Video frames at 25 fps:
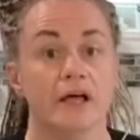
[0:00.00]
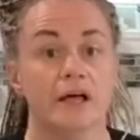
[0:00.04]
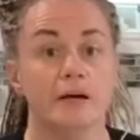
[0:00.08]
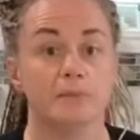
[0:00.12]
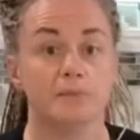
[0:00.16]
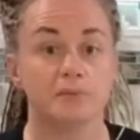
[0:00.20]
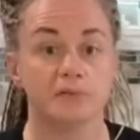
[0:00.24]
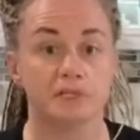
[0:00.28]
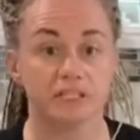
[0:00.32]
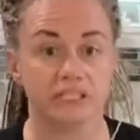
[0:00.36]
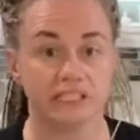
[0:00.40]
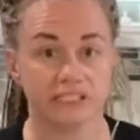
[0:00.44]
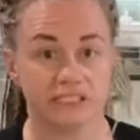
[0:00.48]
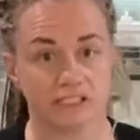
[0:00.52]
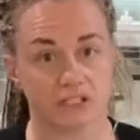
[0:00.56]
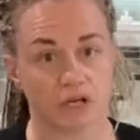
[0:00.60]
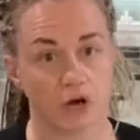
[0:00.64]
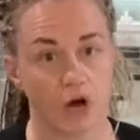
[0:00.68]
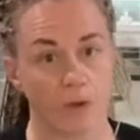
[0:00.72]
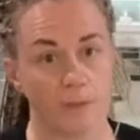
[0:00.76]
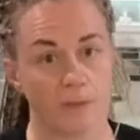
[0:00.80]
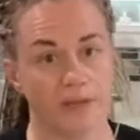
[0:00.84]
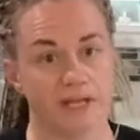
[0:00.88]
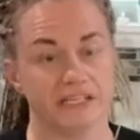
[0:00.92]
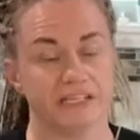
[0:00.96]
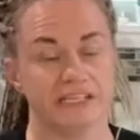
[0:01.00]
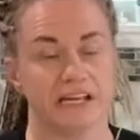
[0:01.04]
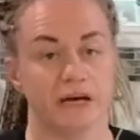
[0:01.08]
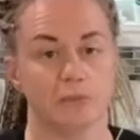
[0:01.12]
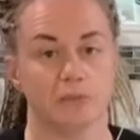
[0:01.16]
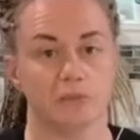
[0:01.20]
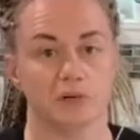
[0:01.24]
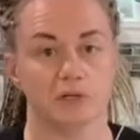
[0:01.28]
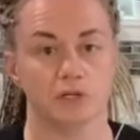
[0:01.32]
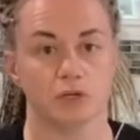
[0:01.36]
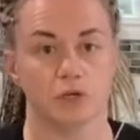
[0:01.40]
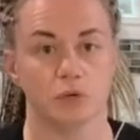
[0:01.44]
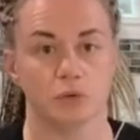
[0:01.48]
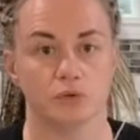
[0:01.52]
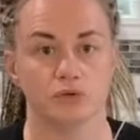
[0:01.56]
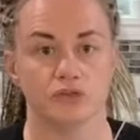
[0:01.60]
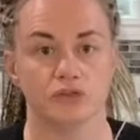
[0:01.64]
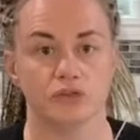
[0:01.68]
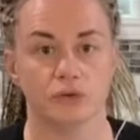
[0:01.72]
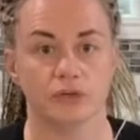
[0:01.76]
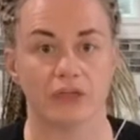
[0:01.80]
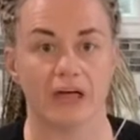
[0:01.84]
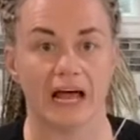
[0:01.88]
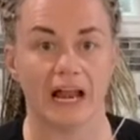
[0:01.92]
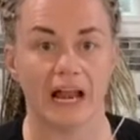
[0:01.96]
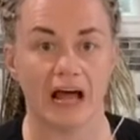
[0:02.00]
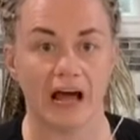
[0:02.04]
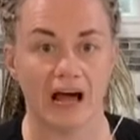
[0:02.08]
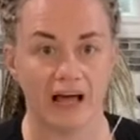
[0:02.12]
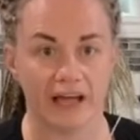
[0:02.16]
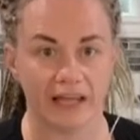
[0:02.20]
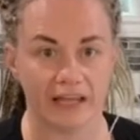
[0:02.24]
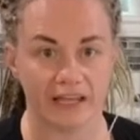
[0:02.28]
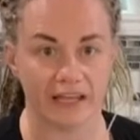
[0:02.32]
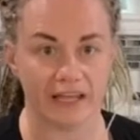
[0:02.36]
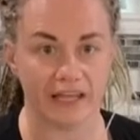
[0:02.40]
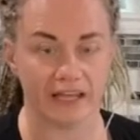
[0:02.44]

please comment down below so that I